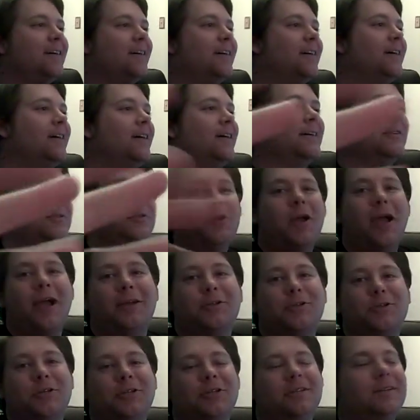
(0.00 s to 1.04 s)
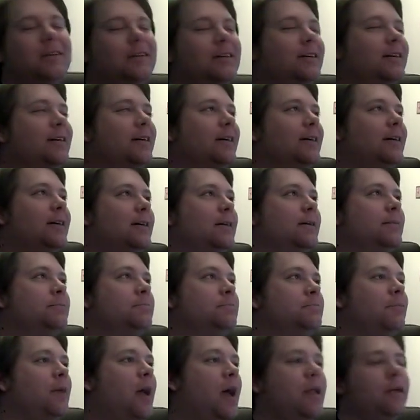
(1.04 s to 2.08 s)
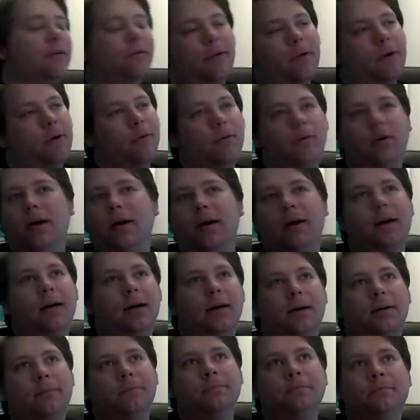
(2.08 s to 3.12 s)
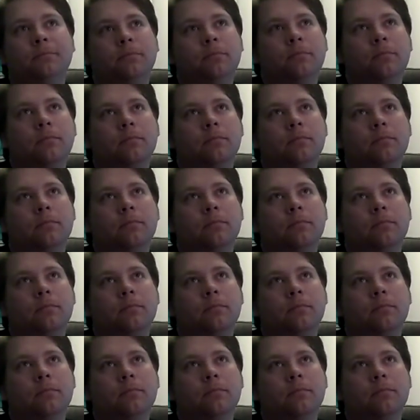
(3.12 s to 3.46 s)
attraction, I don't know. I